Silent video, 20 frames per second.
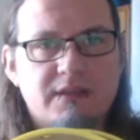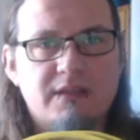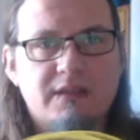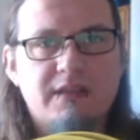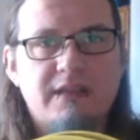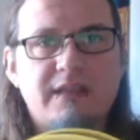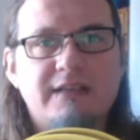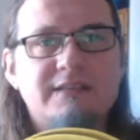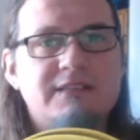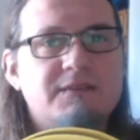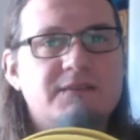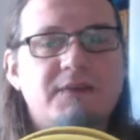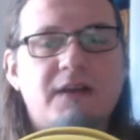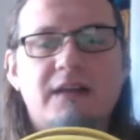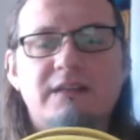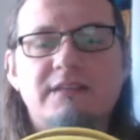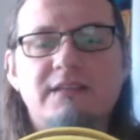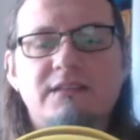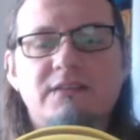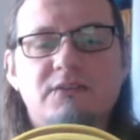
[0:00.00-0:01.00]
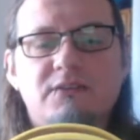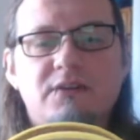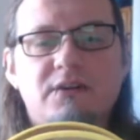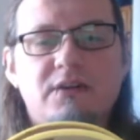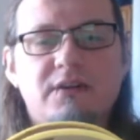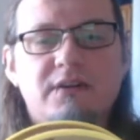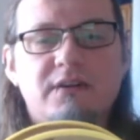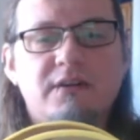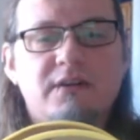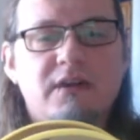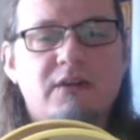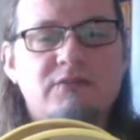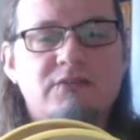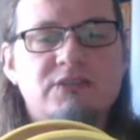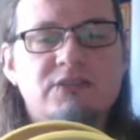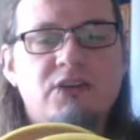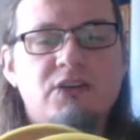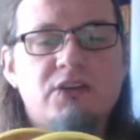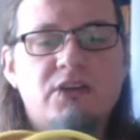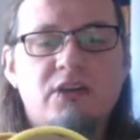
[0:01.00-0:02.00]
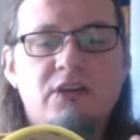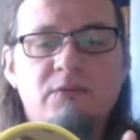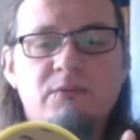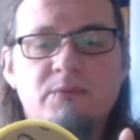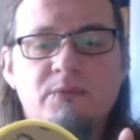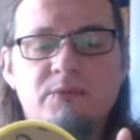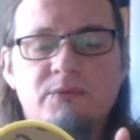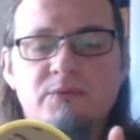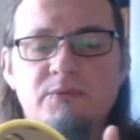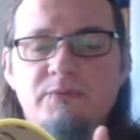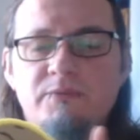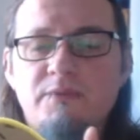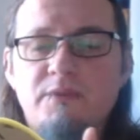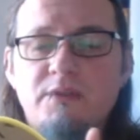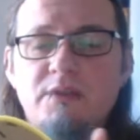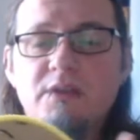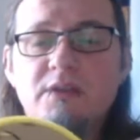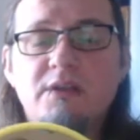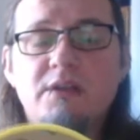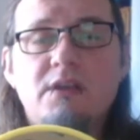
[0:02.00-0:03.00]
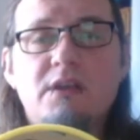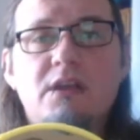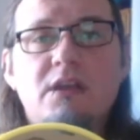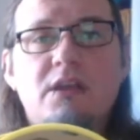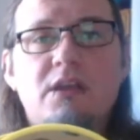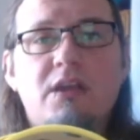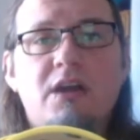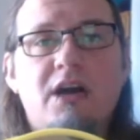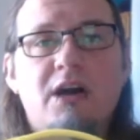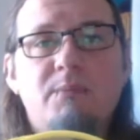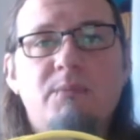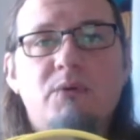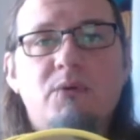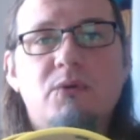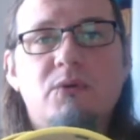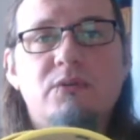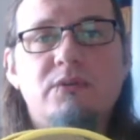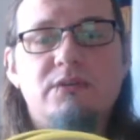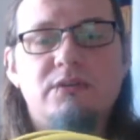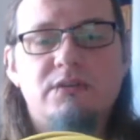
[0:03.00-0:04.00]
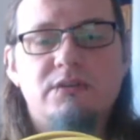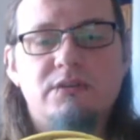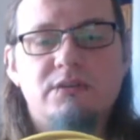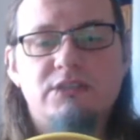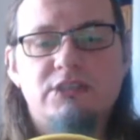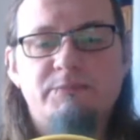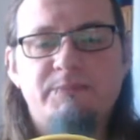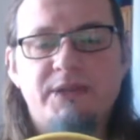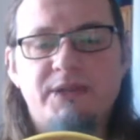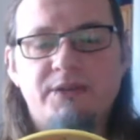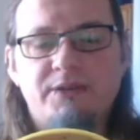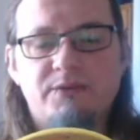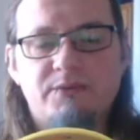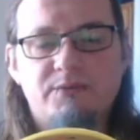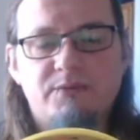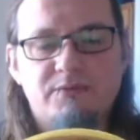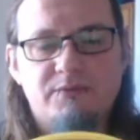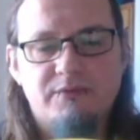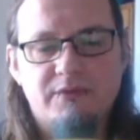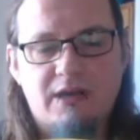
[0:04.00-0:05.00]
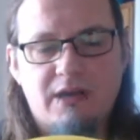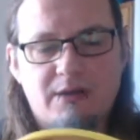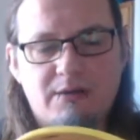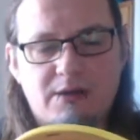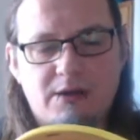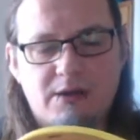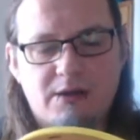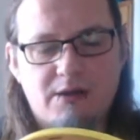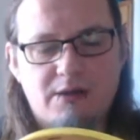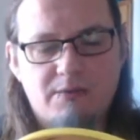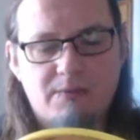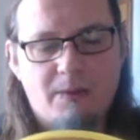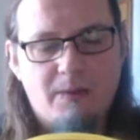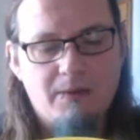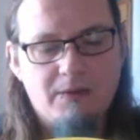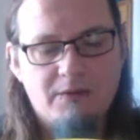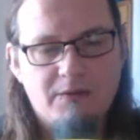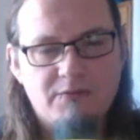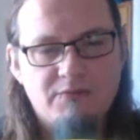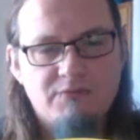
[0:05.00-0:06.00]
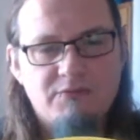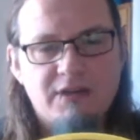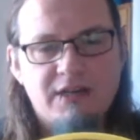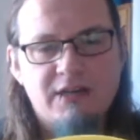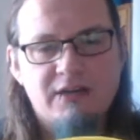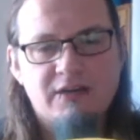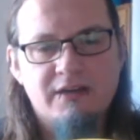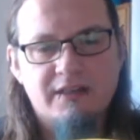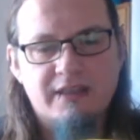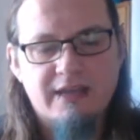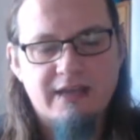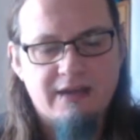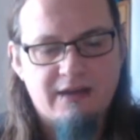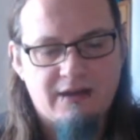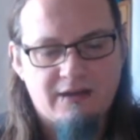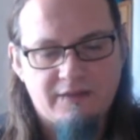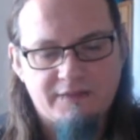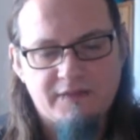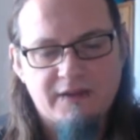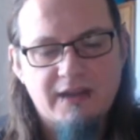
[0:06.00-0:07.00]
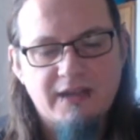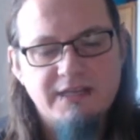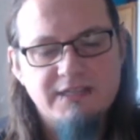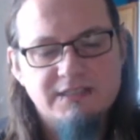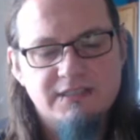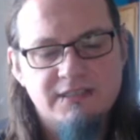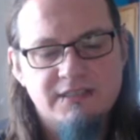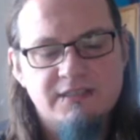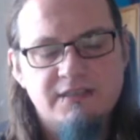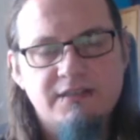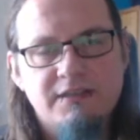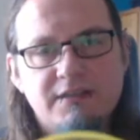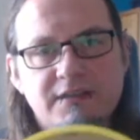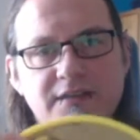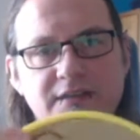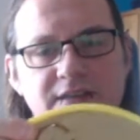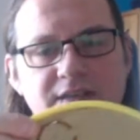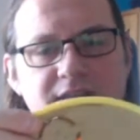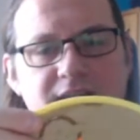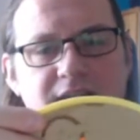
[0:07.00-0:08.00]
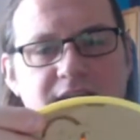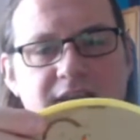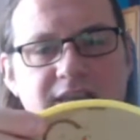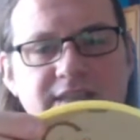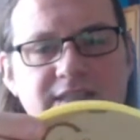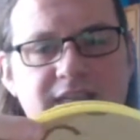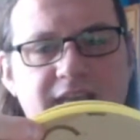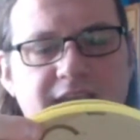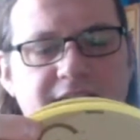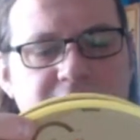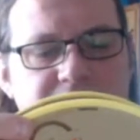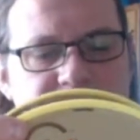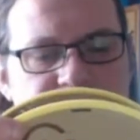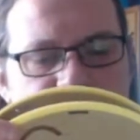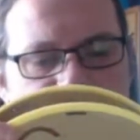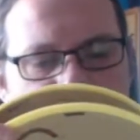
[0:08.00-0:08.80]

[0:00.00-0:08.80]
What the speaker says: is the fact it's on a recyclable cardboard spindle. Really like that. The laser etching